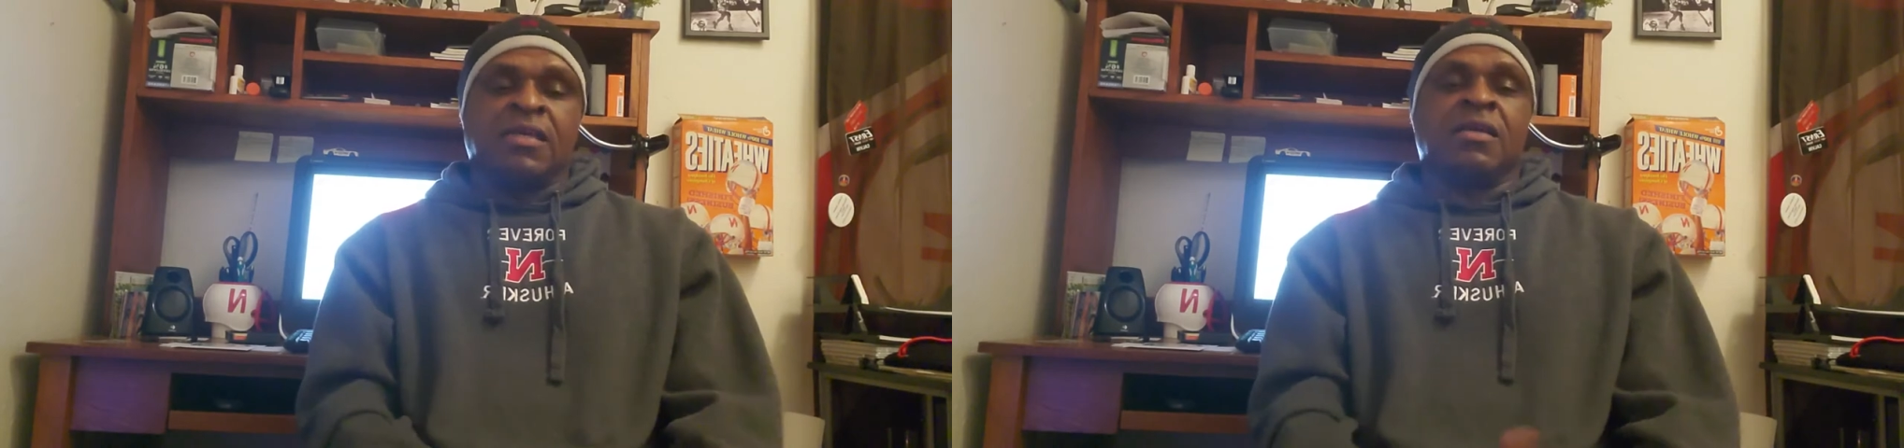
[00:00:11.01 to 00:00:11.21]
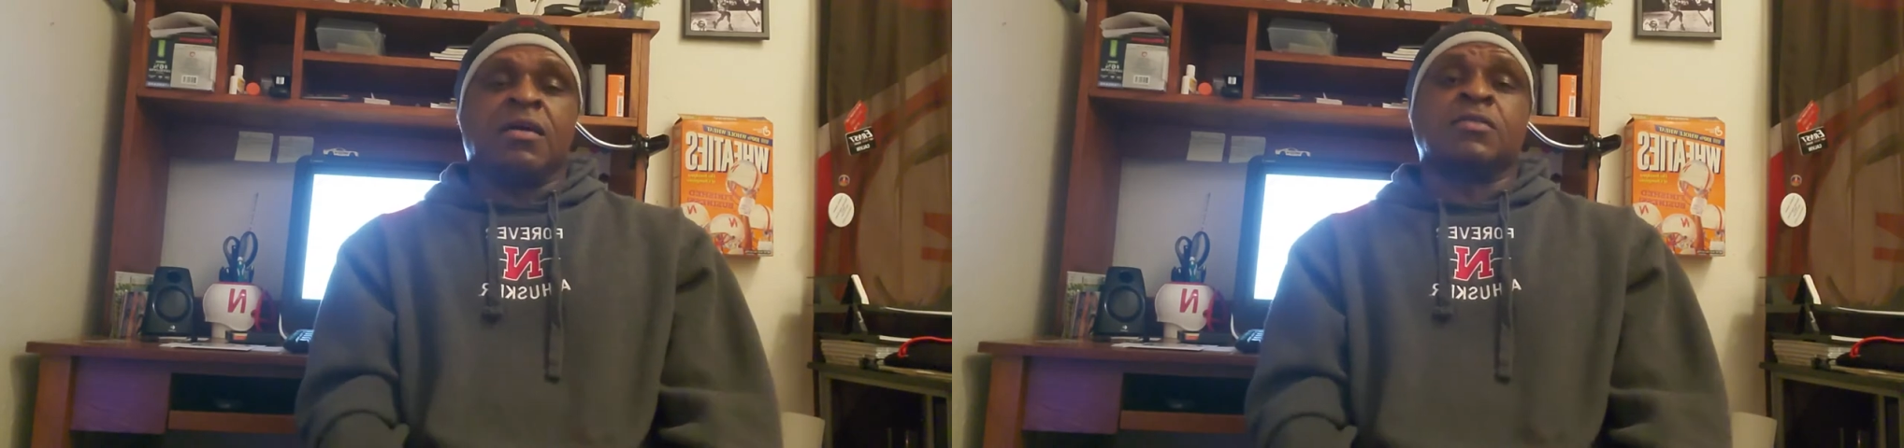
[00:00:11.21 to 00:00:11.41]

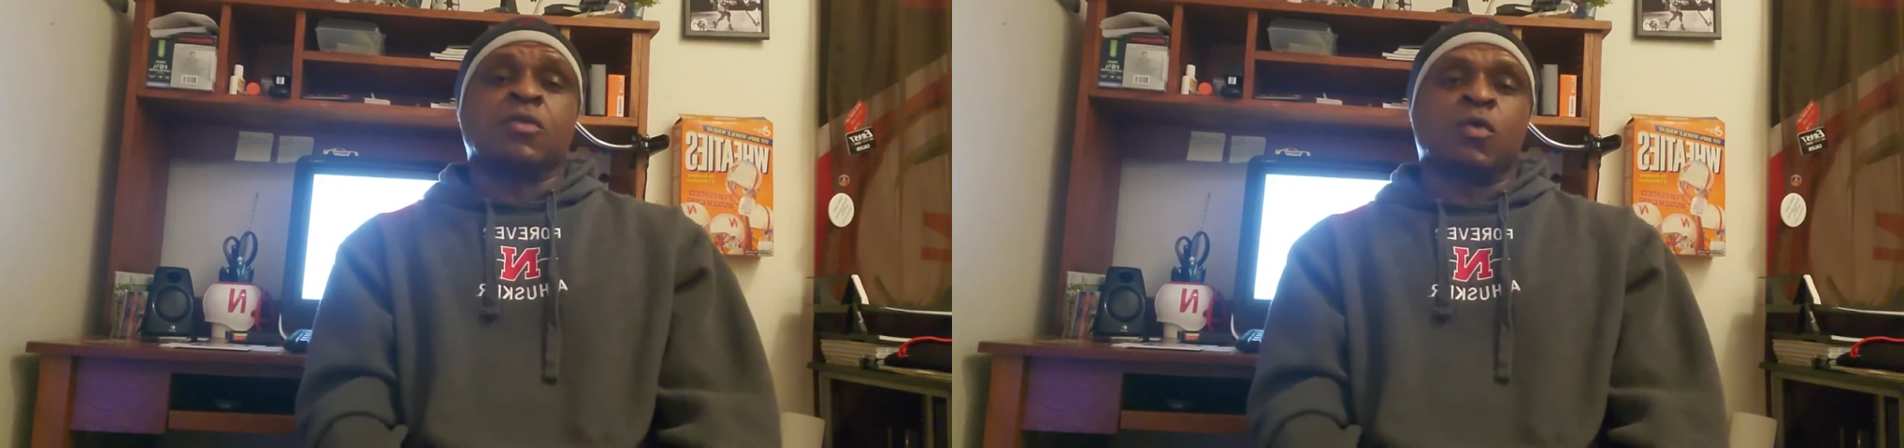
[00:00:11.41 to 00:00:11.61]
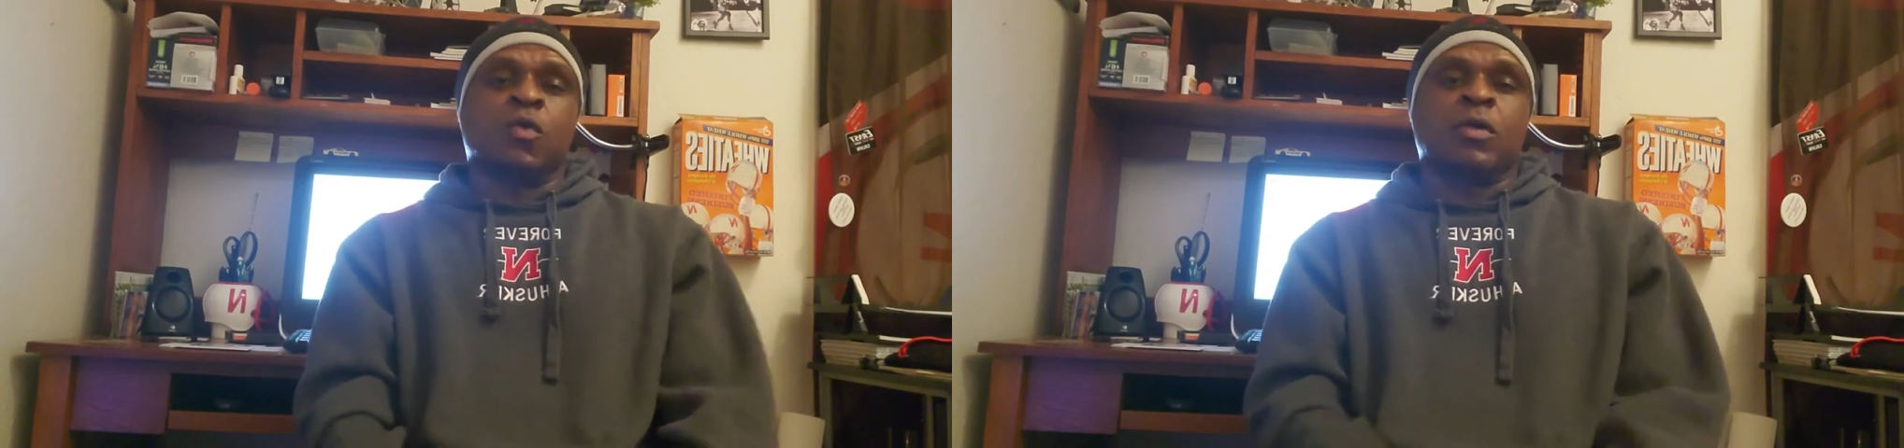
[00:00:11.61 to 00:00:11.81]
and
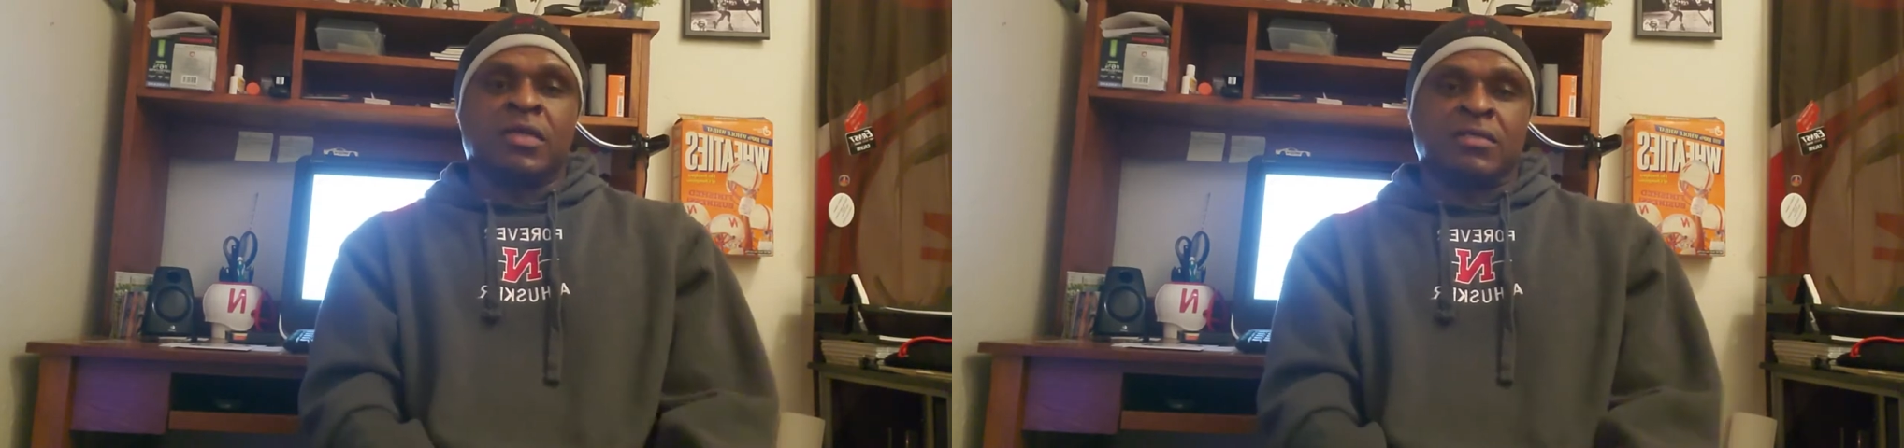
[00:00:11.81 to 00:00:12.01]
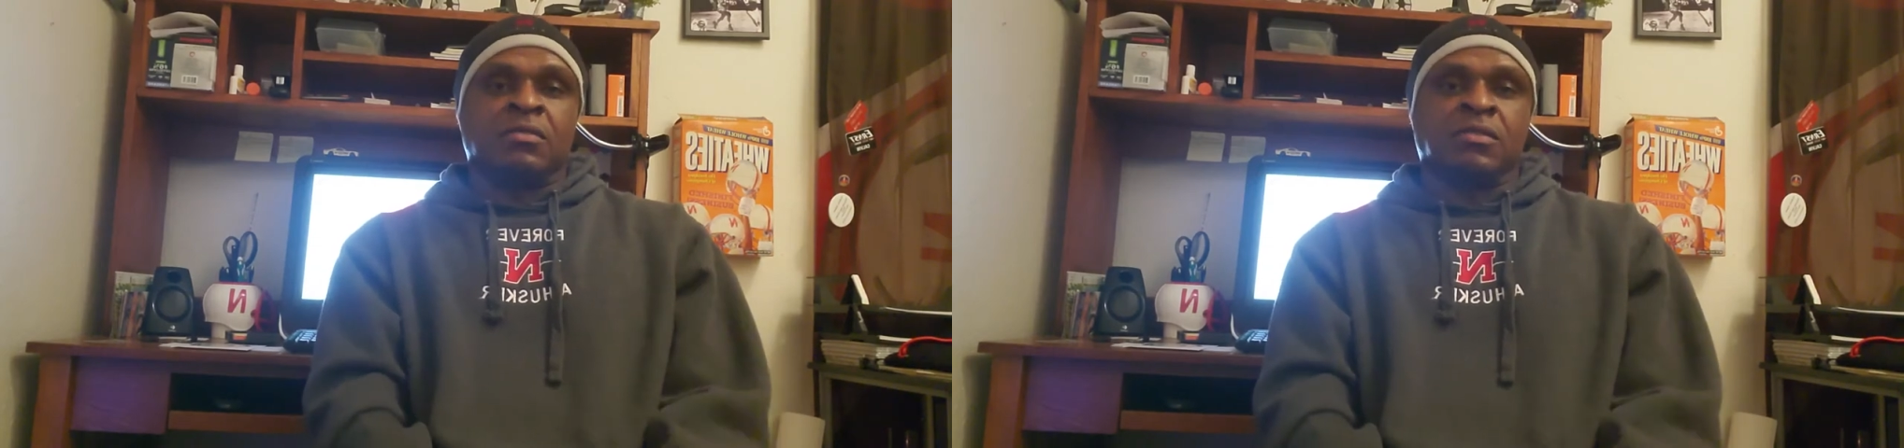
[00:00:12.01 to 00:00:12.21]
also
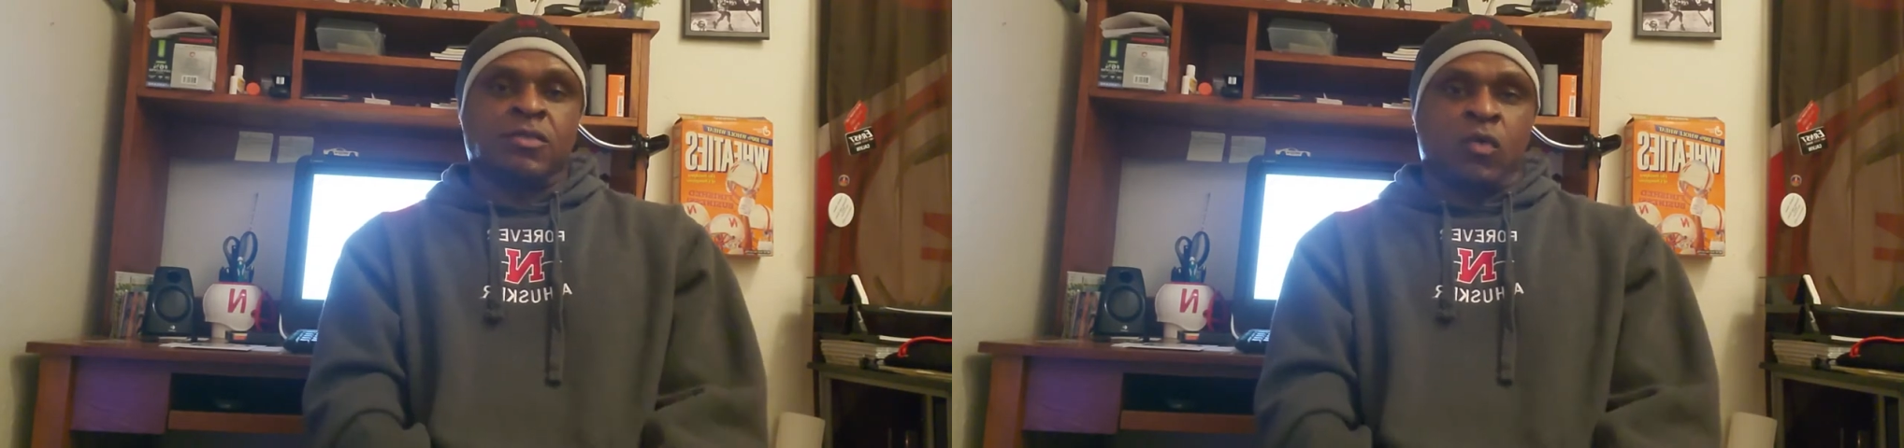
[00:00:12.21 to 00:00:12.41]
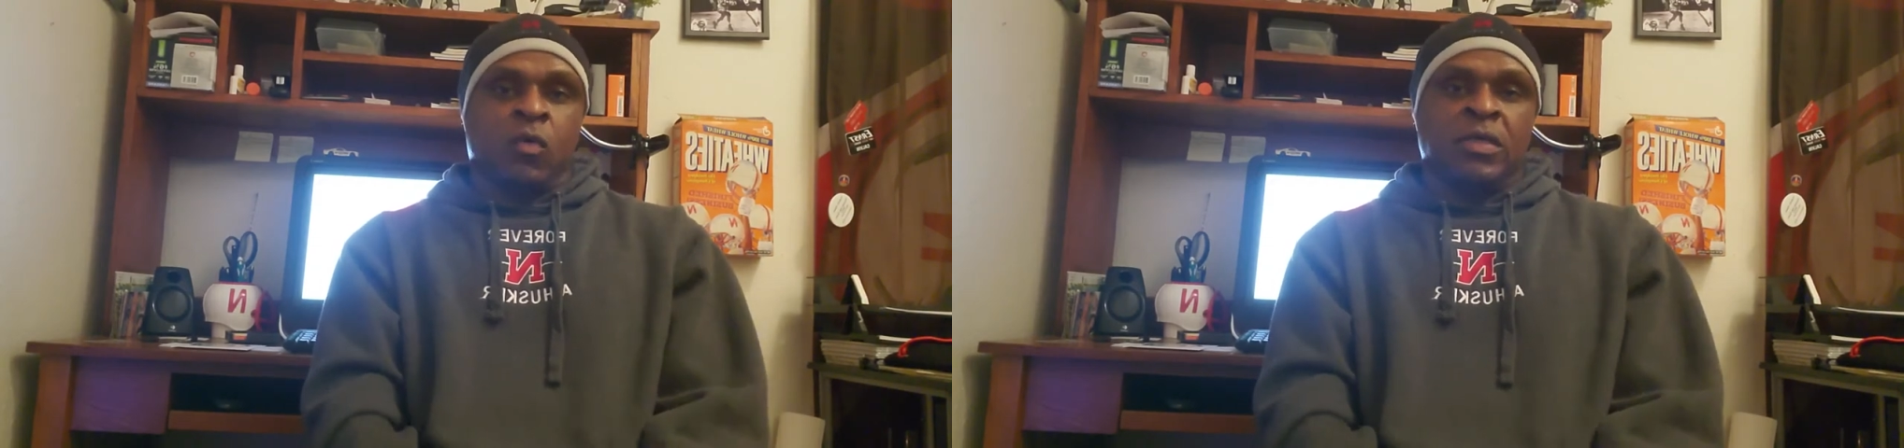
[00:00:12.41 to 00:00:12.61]
Cornhusker
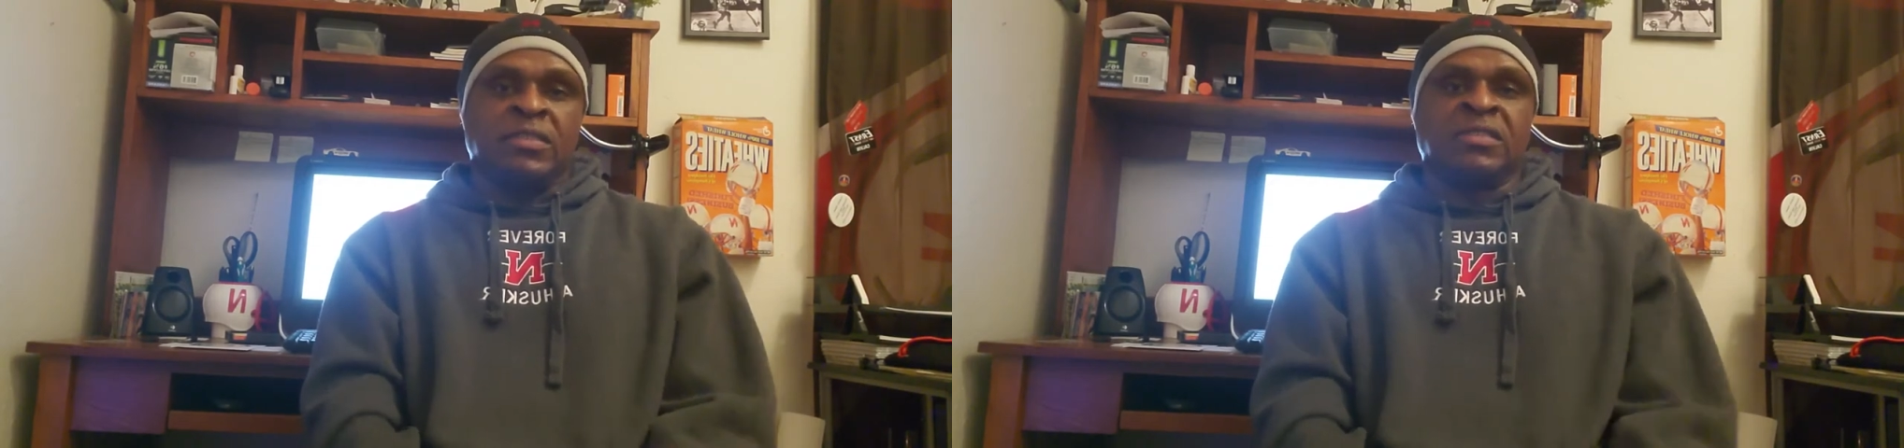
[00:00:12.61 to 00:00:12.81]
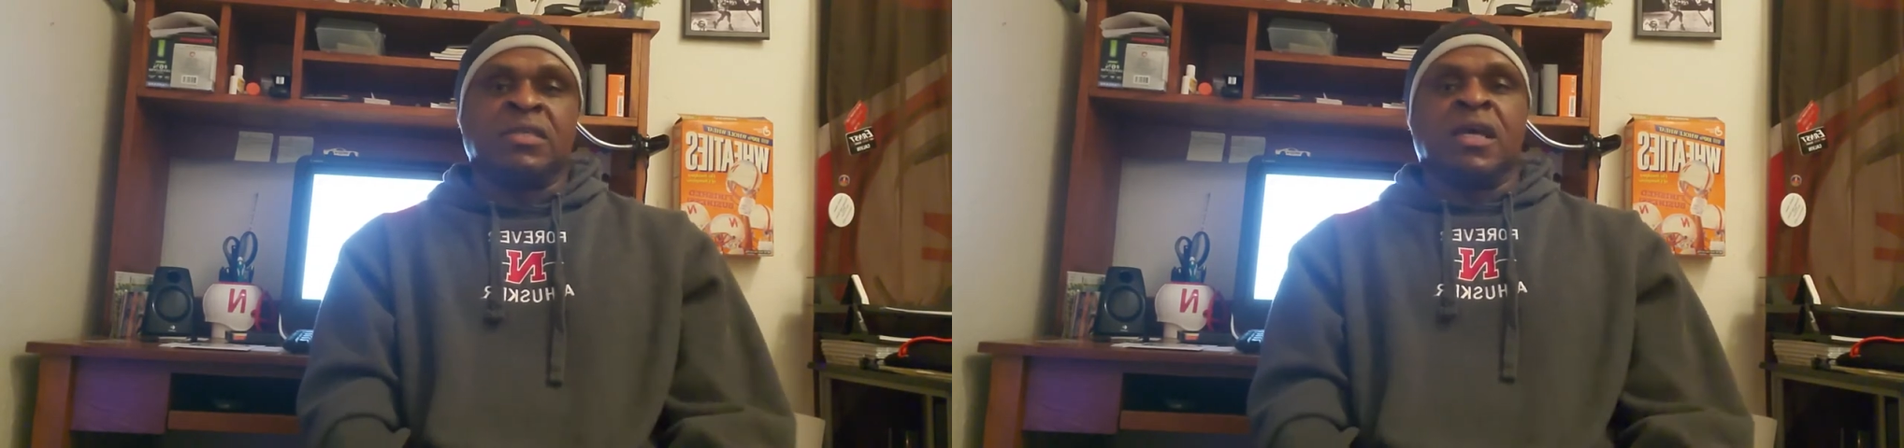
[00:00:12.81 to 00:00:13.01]
Stories,